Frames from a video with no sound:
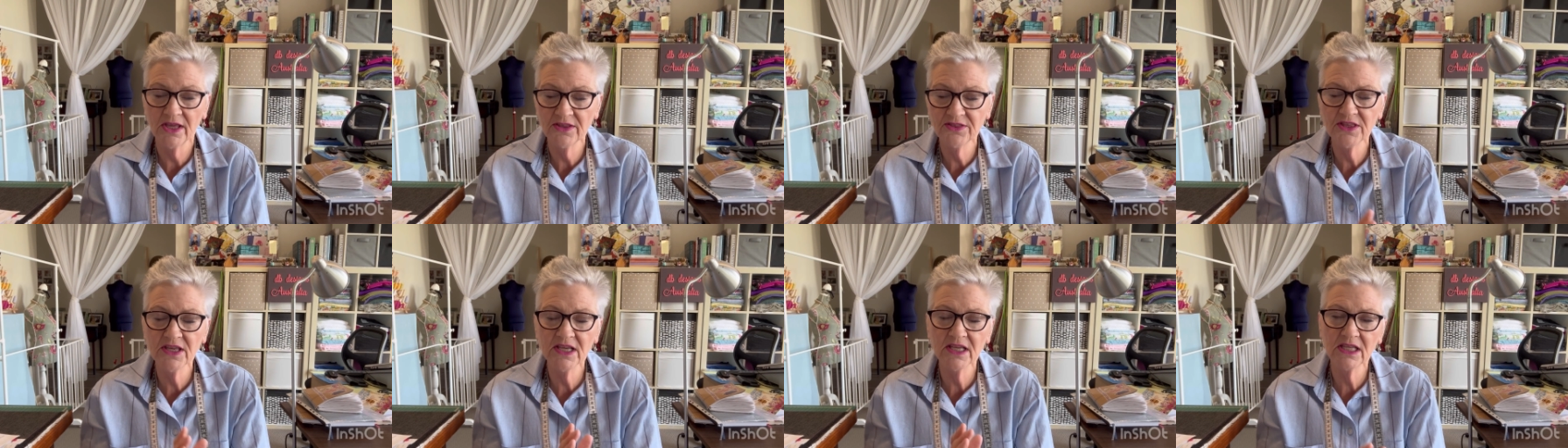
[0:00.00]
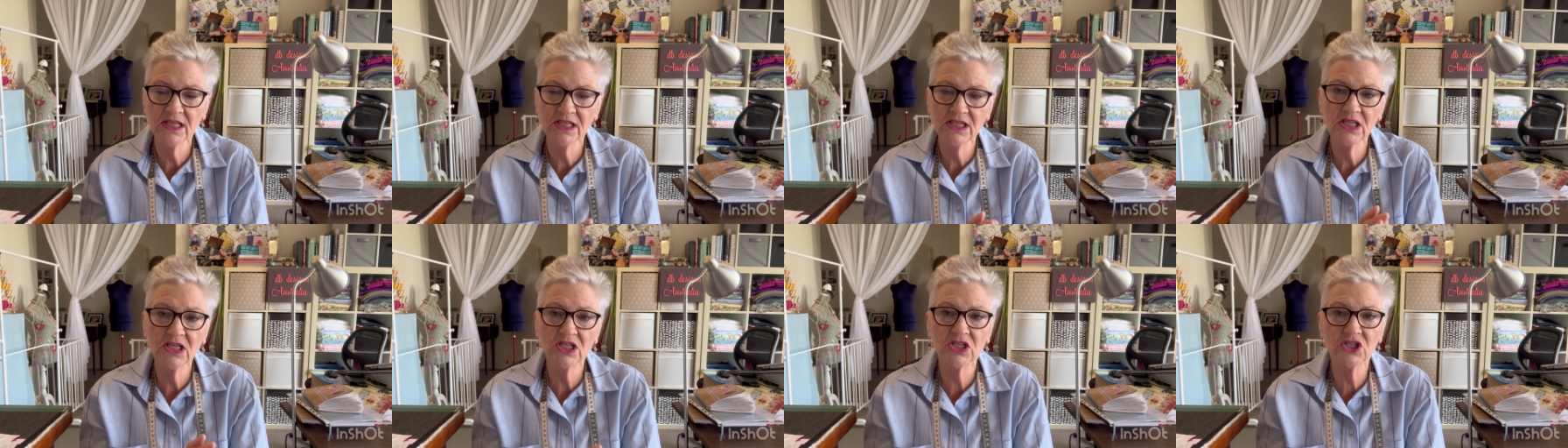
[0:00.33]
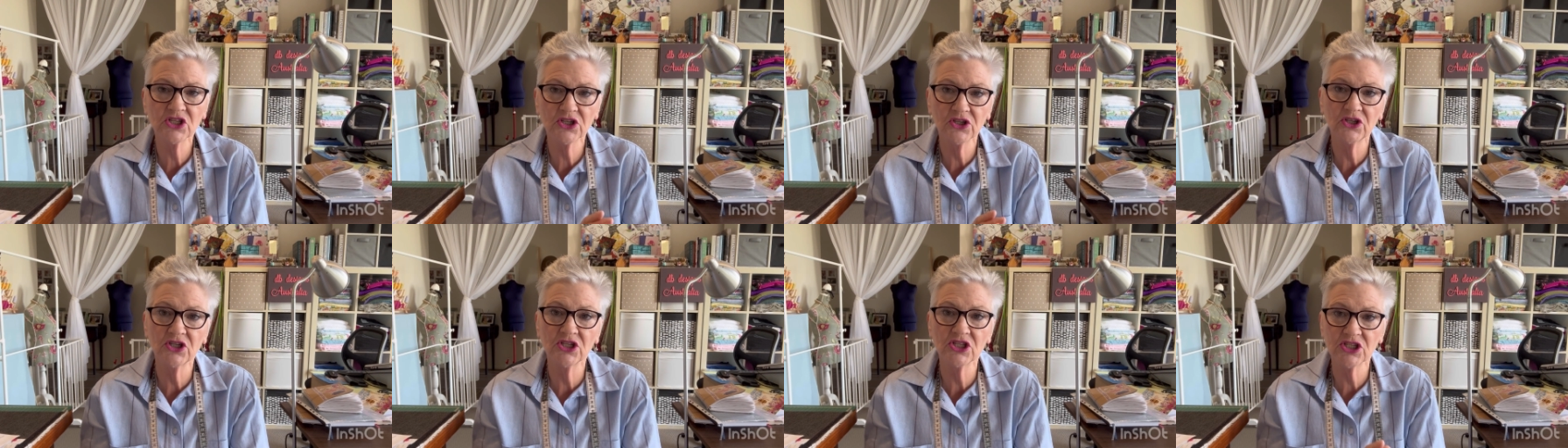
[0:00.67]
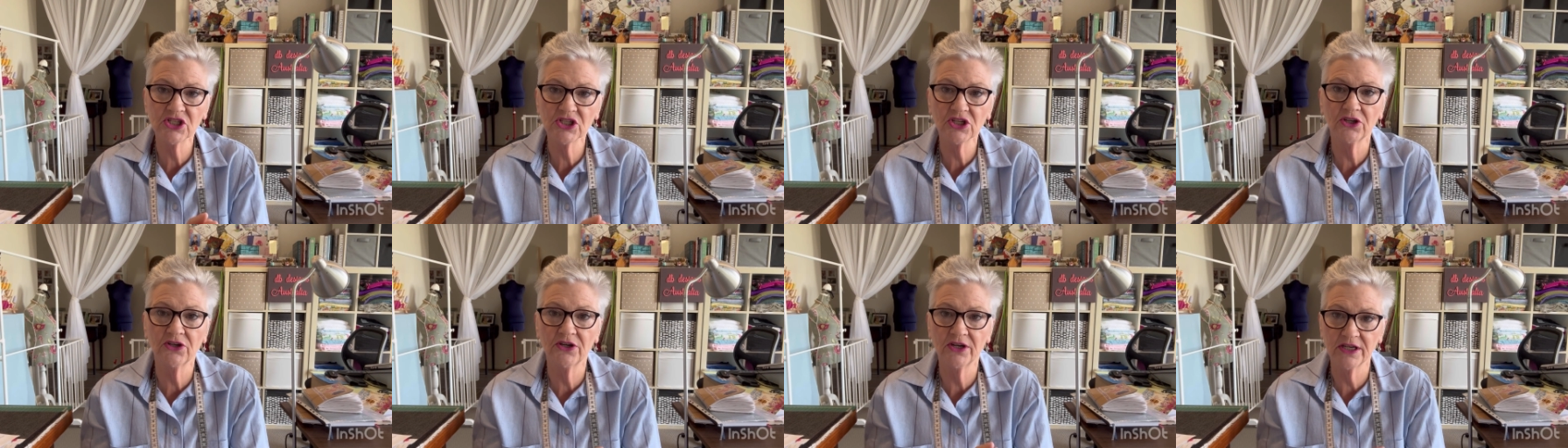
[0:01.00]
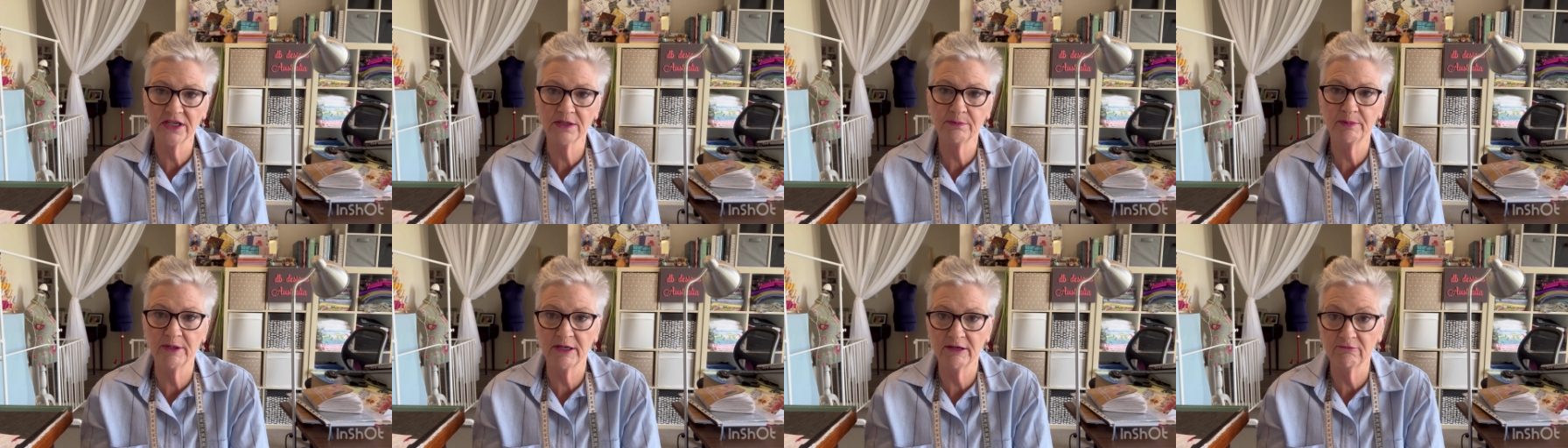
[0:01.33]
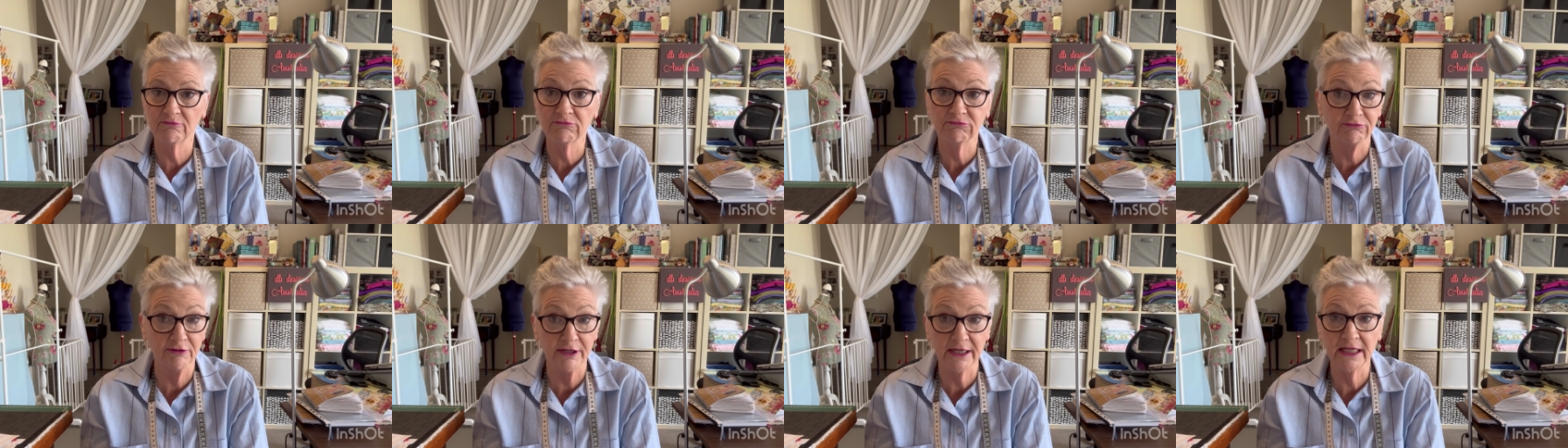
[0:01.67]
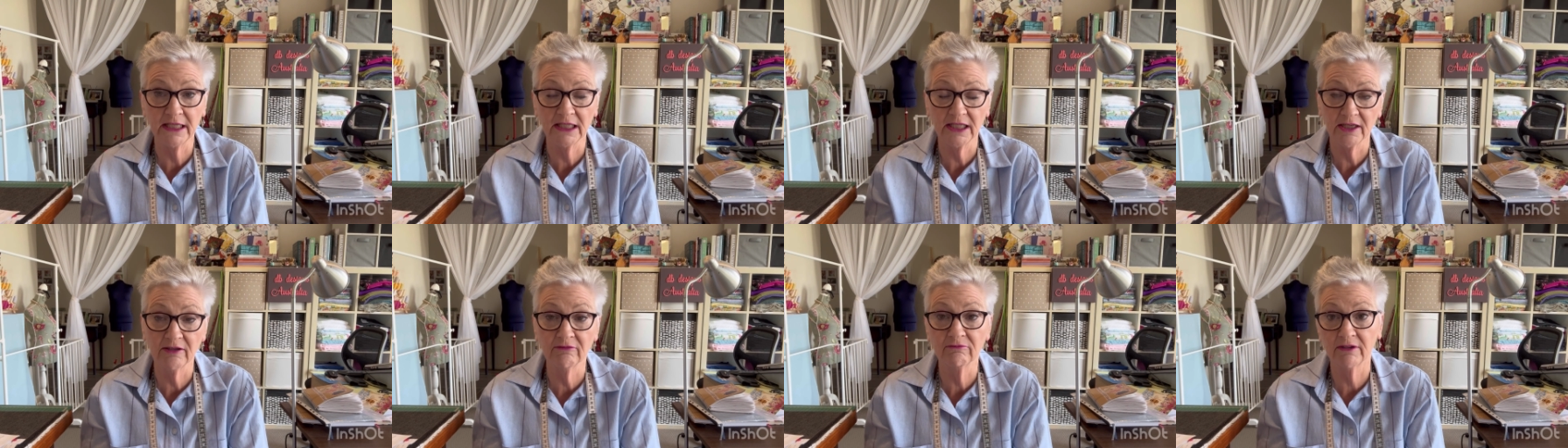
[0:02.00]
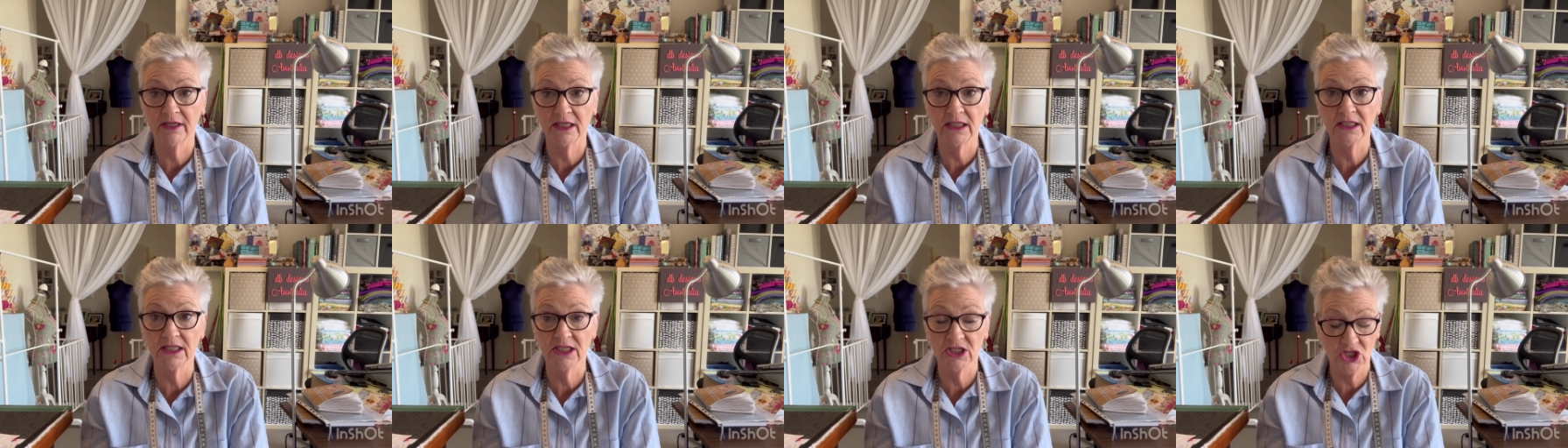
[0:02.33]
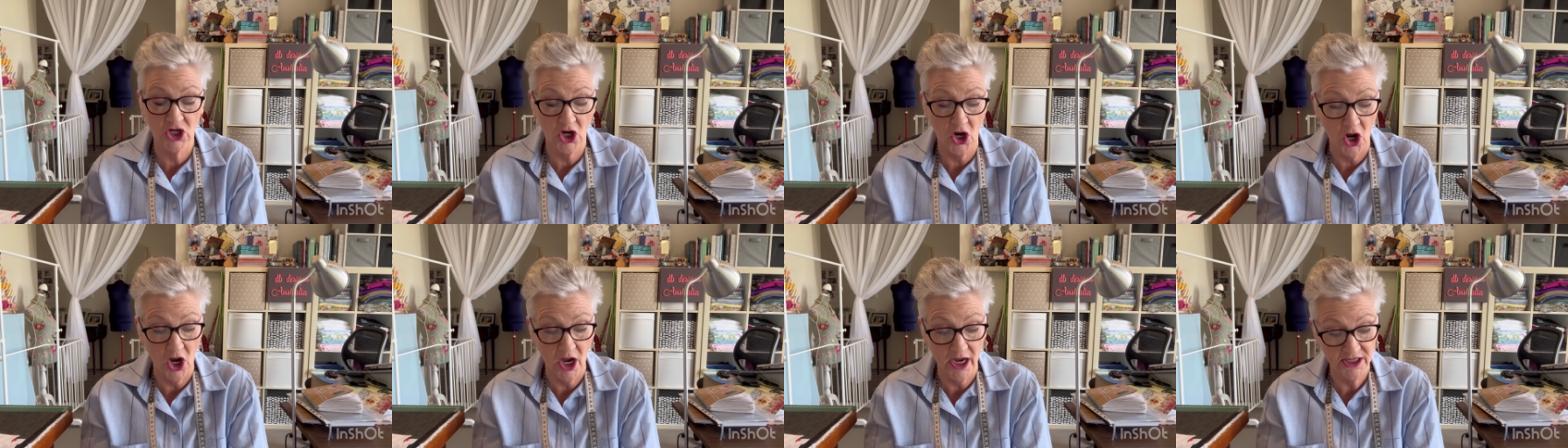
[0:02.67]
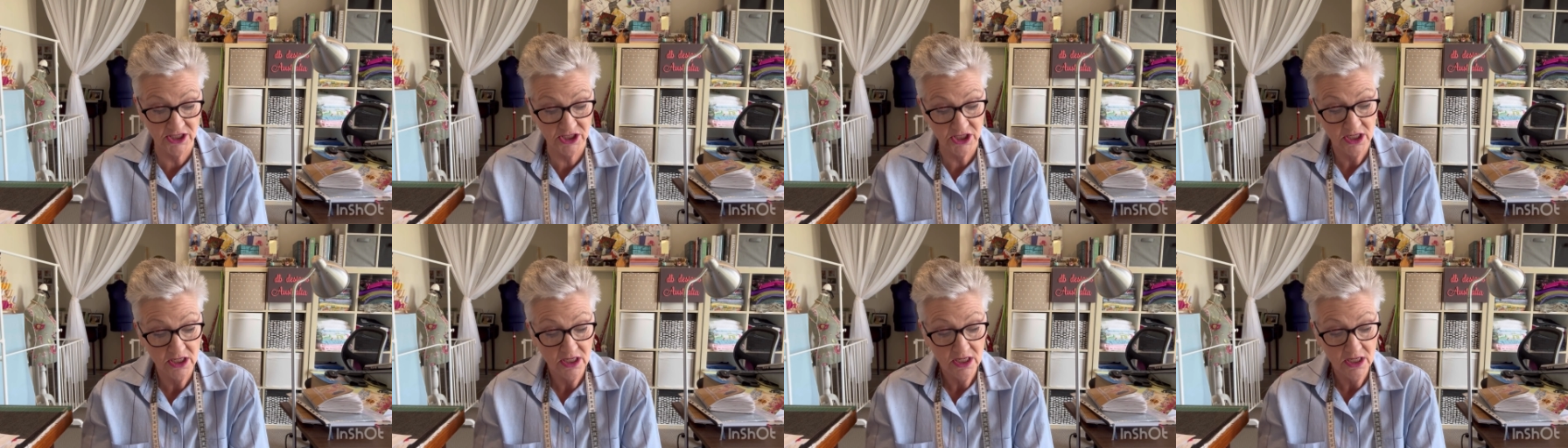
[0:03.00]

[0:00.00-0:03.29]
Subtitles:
thinking this skirt's going to be really, really tight,